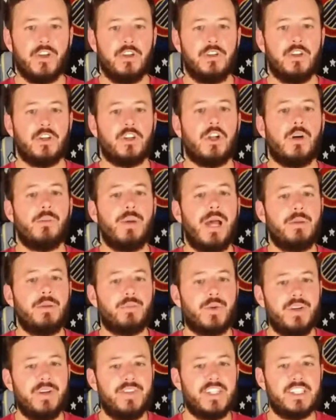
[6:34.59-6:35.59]
The club had
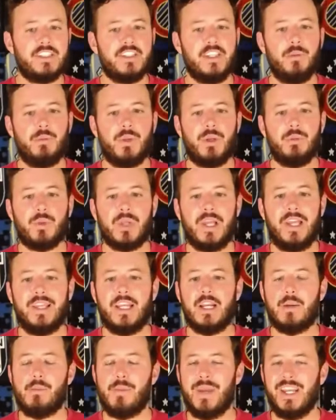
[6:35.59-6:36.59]
previously been playing
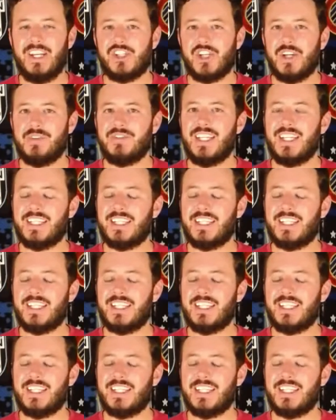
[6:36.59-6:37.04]
in a makeshift